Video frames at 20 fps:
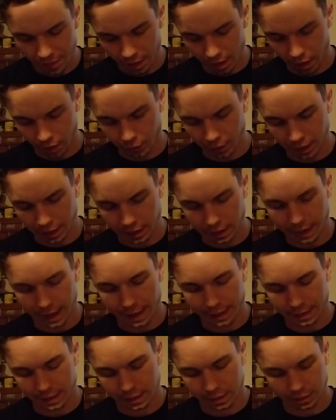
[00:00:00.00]
I really
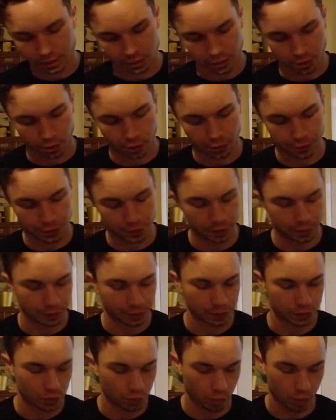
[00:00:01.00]
liked Carl
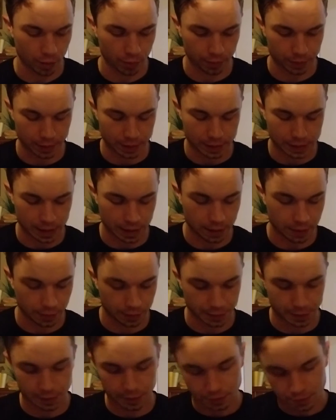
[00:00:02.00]
Jung's quote and take
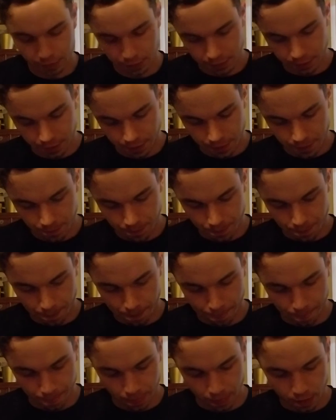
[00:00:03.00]
on it,
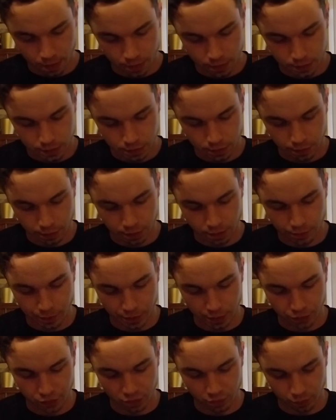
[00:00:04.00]
talking
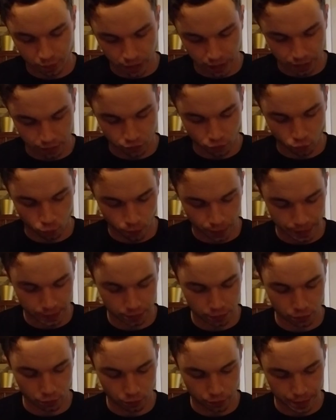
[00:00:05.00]
about the black, the white,
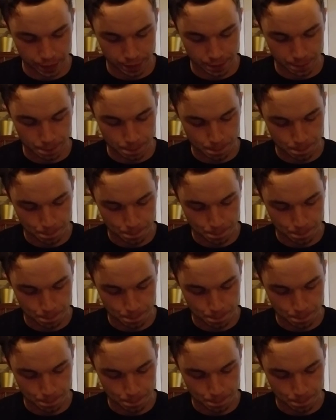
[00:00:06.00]
and the red.